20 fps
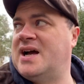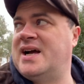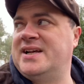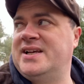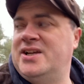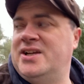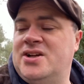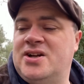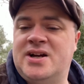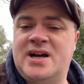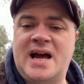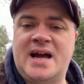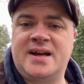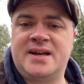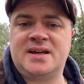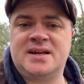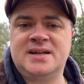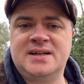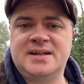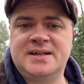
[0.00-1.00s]
you know, I
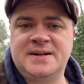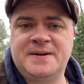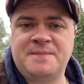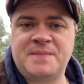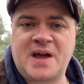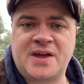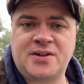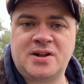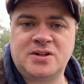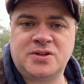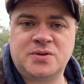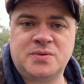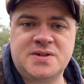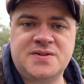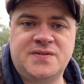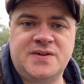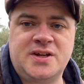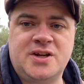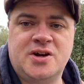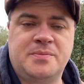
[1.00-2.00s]
thought I'll do this
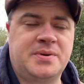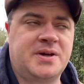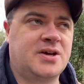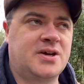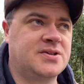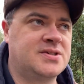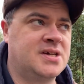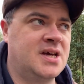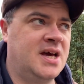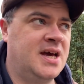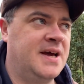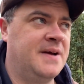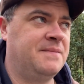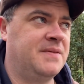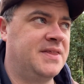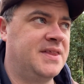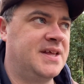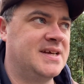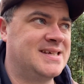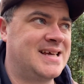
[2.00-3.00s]
video because
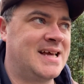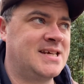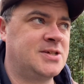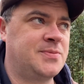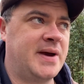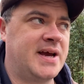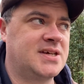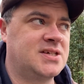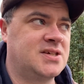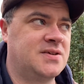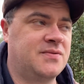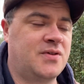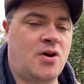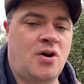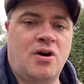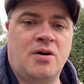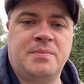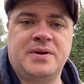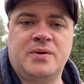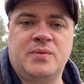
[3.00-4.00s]
there's aspects of the
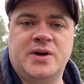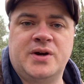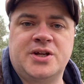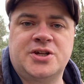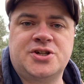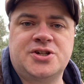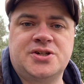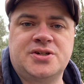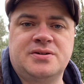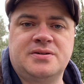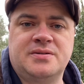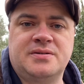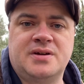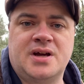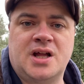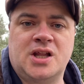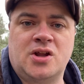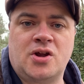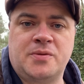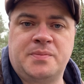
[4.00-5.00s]
hobby which
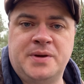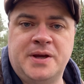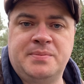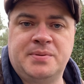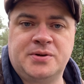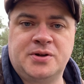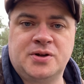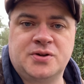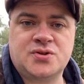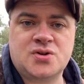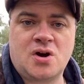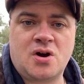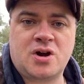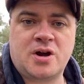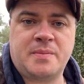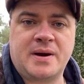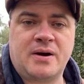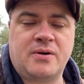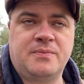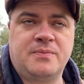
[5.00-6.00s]
a lot of people don't talk
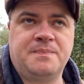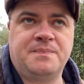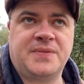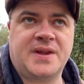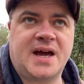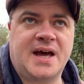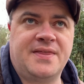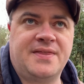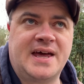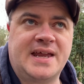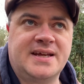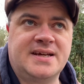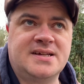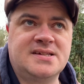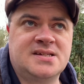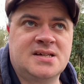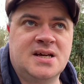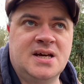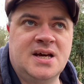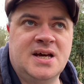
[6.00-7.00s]
about, and that is